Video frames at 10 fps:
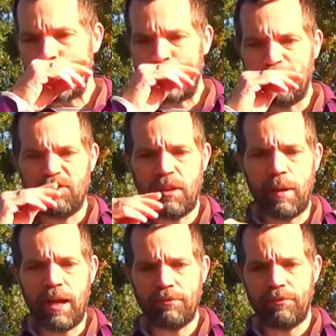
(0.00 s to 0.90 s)
Some of them
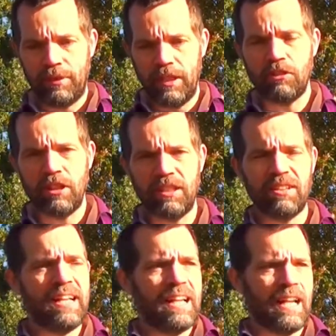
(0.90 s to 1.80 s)
have internet,
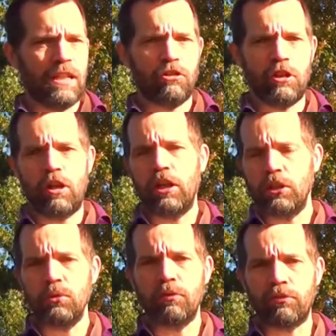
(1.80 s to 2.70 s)
and they said, "Are
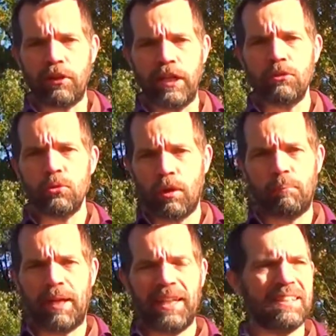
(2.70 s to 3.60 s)
you afraid to come
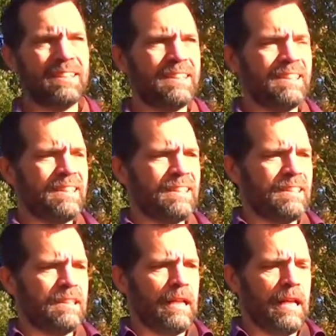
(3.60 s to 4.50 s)
back?"
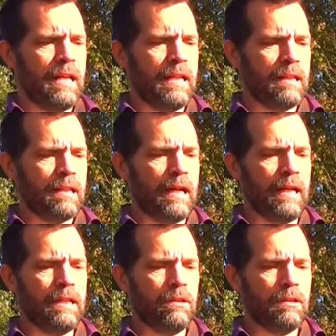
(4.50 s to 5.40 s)
And
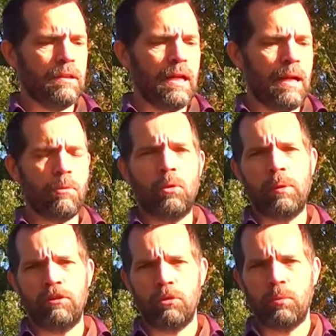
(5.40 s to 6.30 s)
I'm
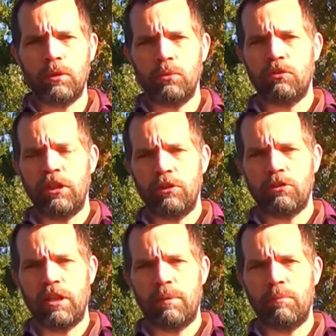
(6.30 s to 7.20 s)
always the one who tells
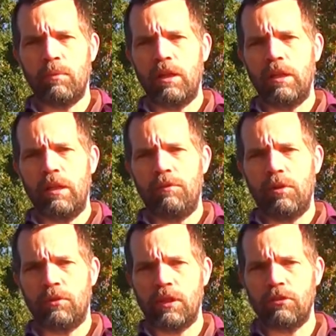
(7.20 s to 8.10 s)
them, if
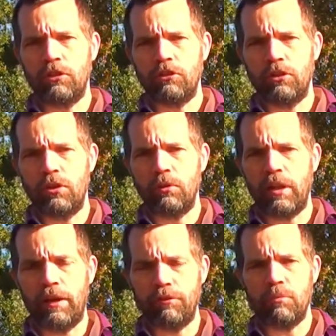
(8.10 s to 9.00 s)
you're a Christian, you don't
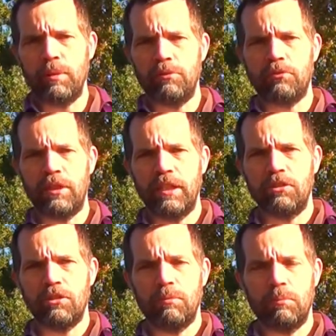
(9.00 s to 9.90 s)
have to be afraid,
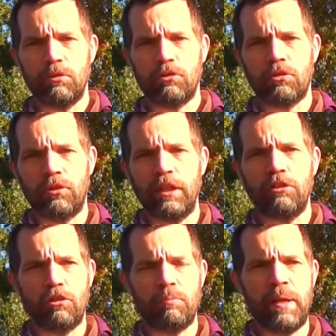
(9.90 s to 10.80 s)
because
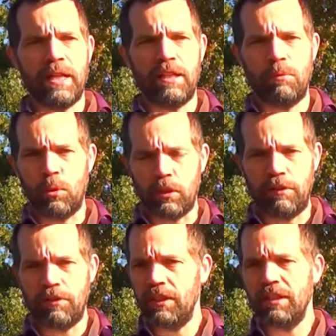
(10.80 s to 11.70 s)
Christ is bigger than
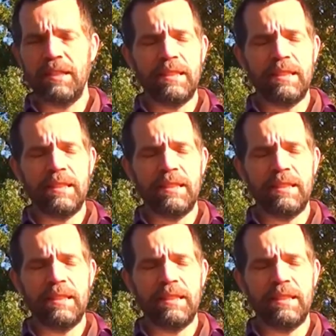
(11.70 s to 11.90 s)
whatever.